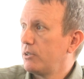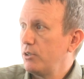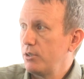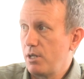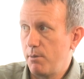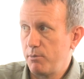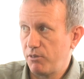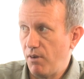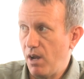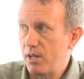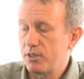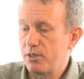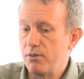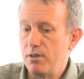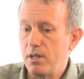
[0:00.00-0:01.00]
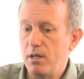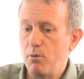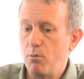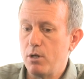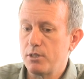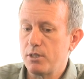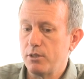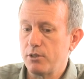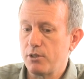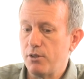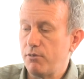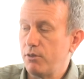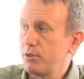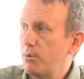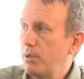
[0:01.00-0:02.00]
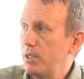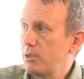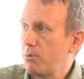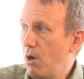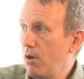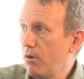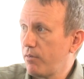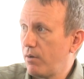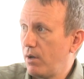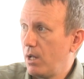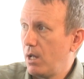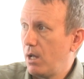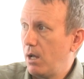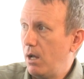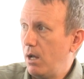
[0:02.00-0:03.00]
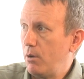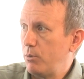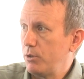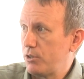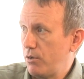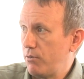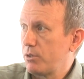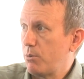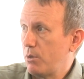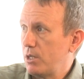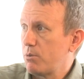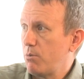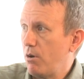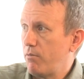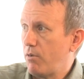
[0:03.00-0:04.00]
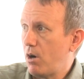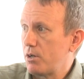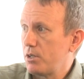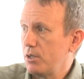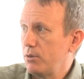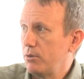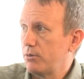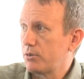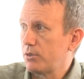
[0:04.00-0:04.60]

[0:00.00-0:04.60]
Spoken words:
2 times faster than it was on Server 2012 with Server 2012 R2.